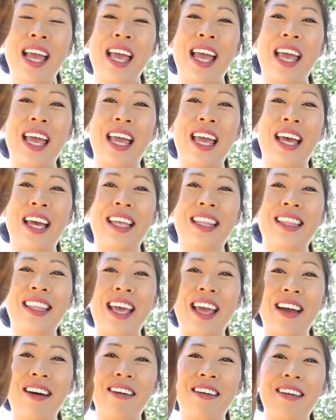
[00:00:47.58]
And
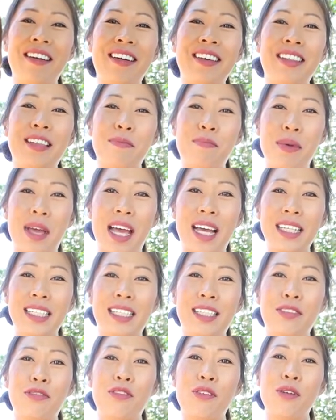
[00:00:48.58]
they are the
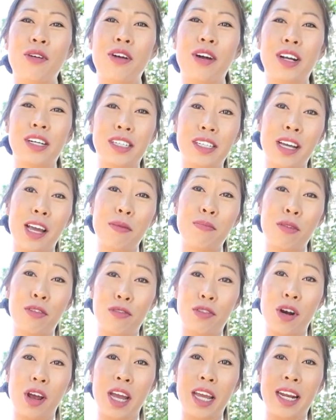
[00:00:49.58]
best for our type
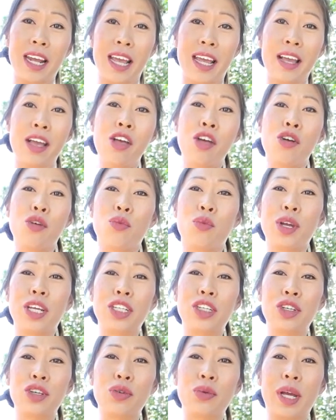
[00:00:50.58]
of riding. We
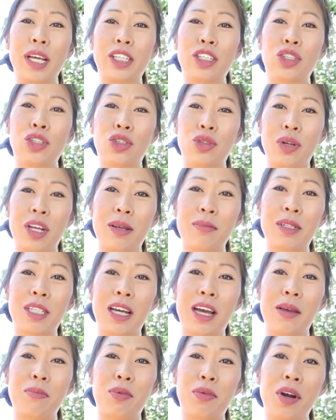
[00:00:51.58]
do extreme
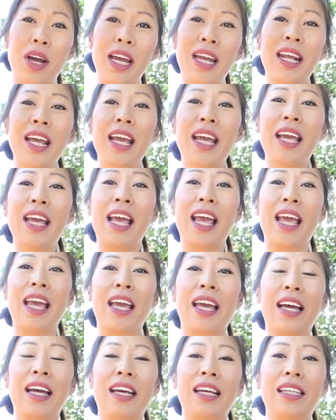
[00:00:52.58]
type riding
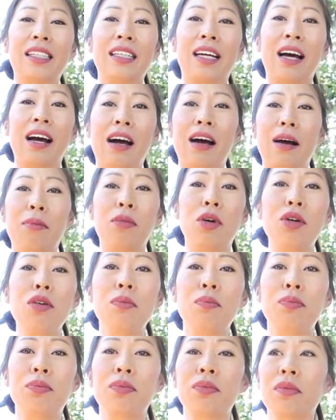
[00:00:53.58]
and,
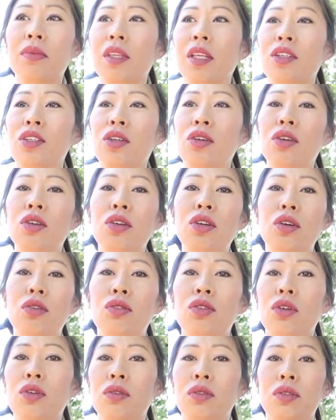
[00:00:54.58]
oh, no,
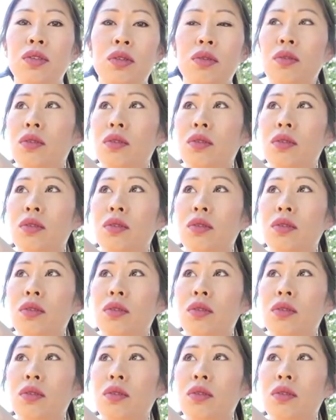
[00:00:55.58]
don't do